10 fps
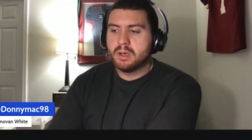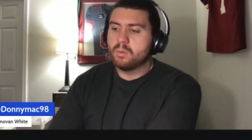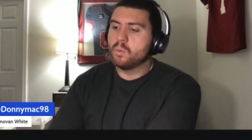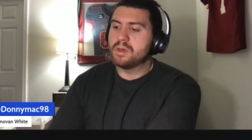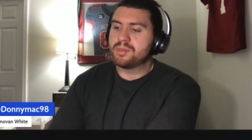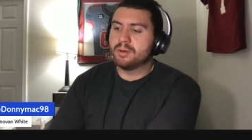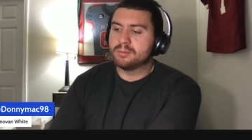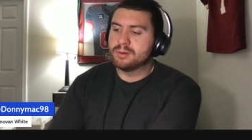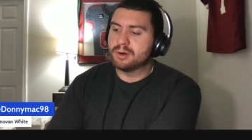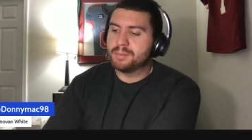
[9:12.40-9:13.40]
with a
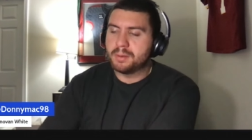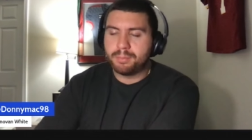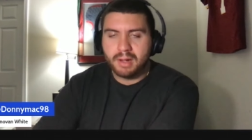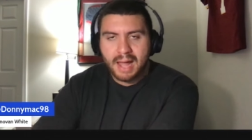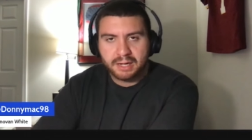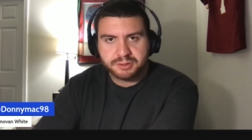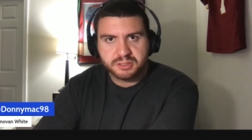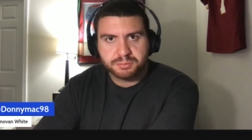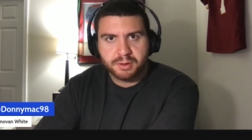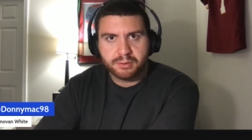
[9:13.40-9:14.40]
little bit of play action
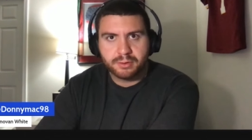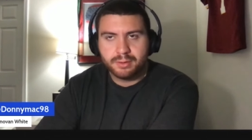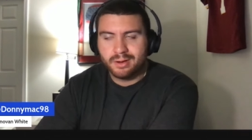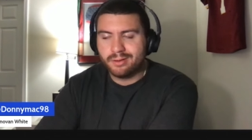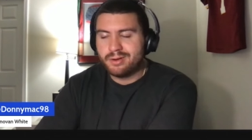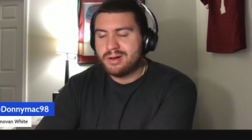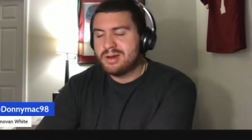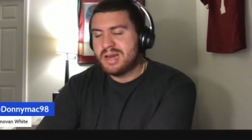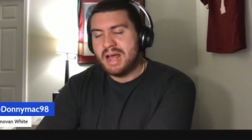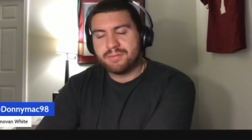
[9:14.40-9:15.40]
sprinkled in there.
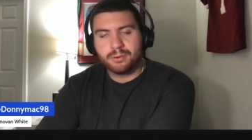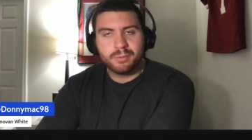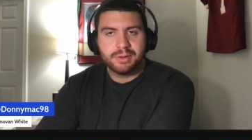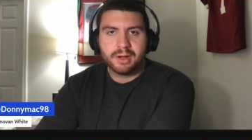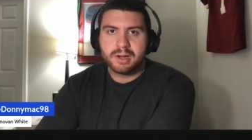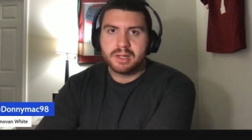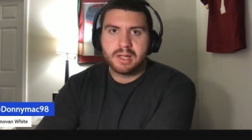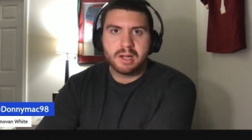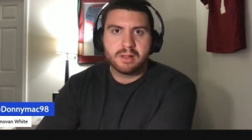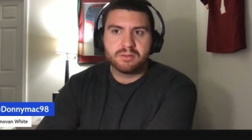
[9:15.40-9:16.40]
Never really going to
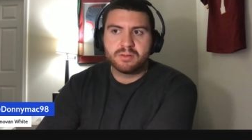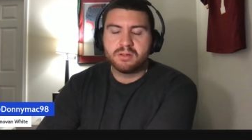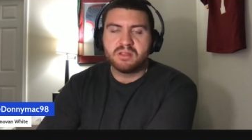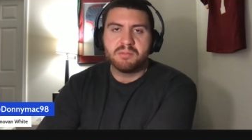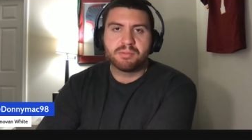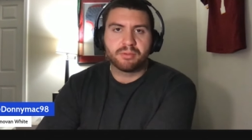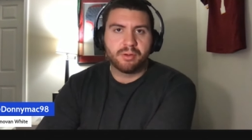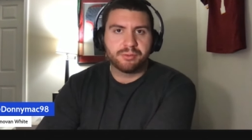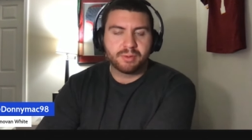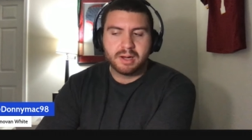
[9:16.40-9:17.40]
get into the deep
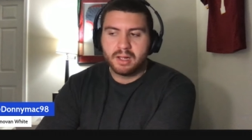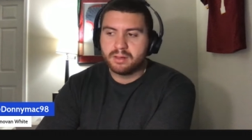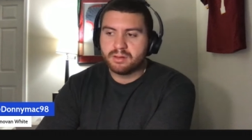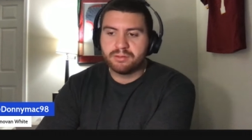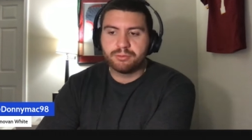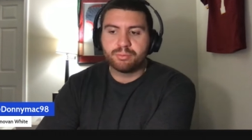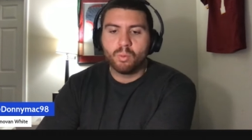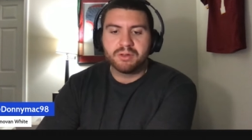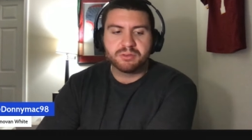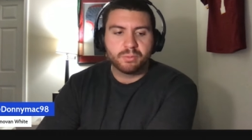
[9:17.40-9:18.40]
throws, right? It, it just
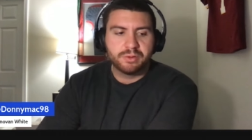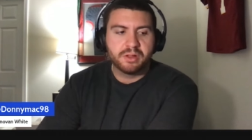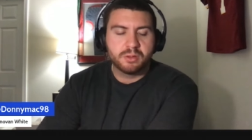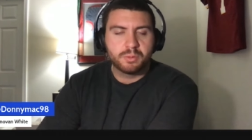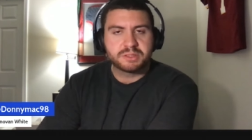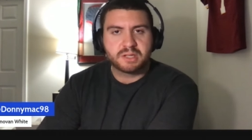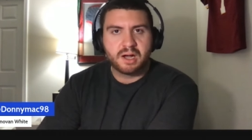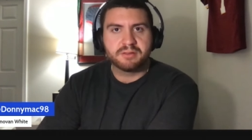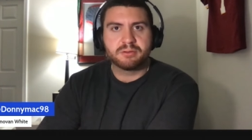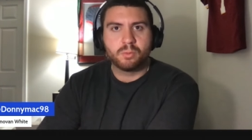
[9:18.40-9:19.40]
wasn't really the
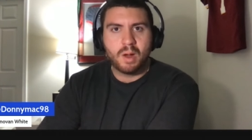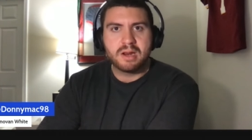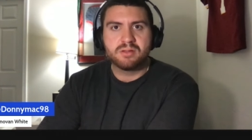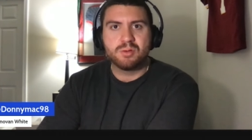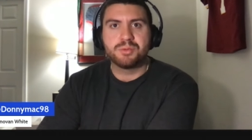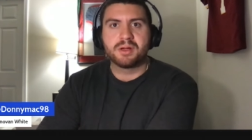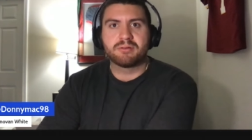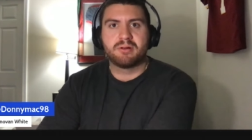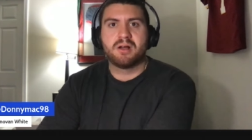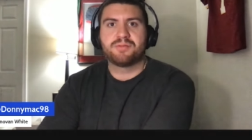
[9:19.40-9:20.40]
Wisconsin way to do things
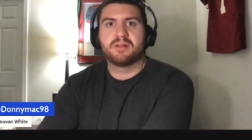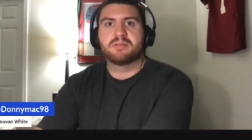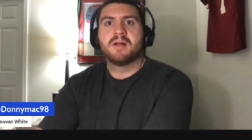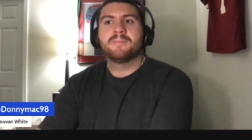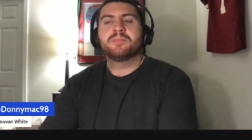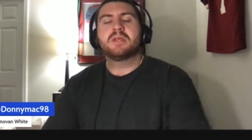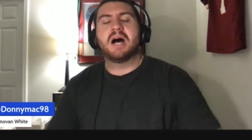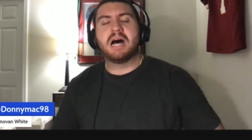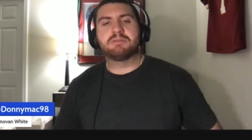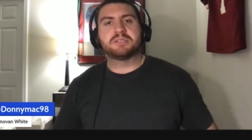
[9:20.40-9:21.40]
on offense.
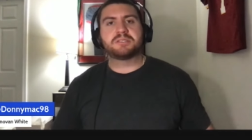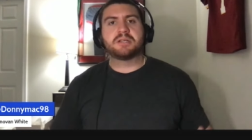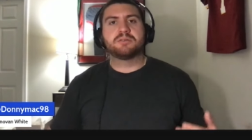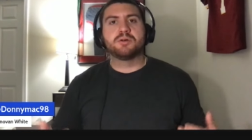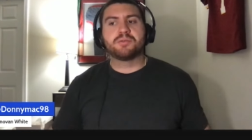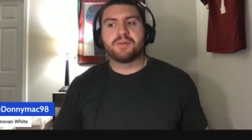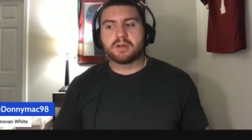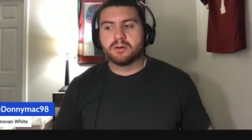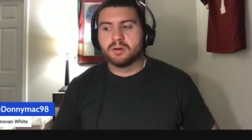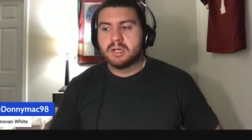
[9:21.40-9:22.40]
Obviously, Luke
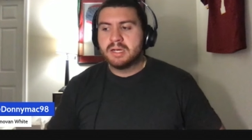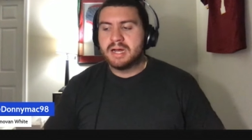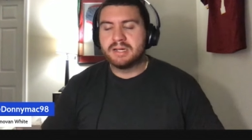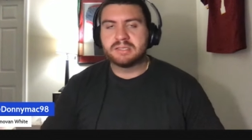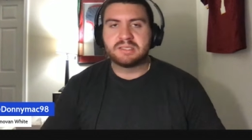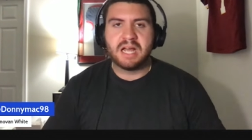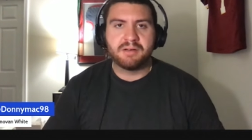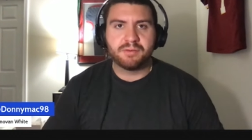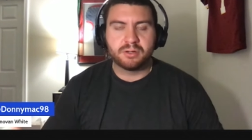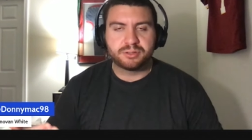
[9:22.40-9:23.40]
Fickell and his
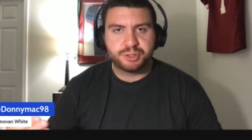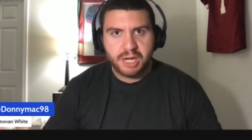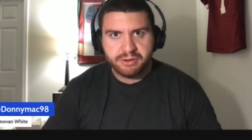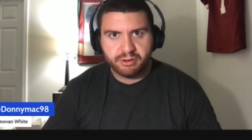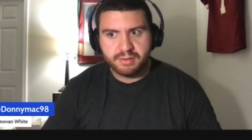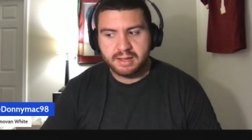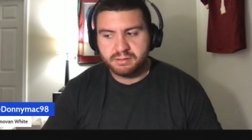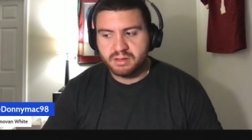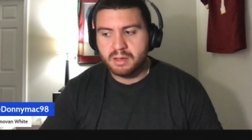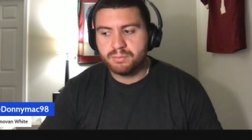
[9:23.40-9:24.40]
staff are changing that
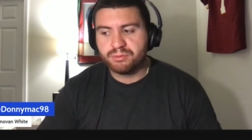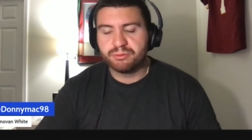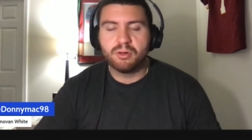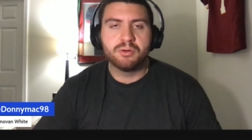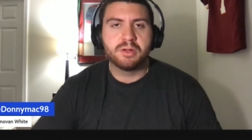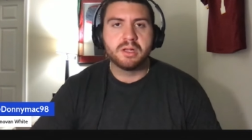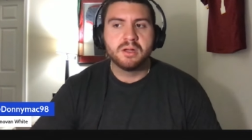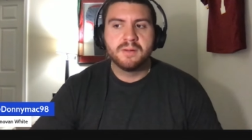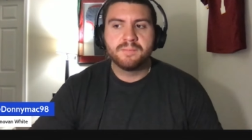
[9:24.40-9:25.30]
scheme slowly,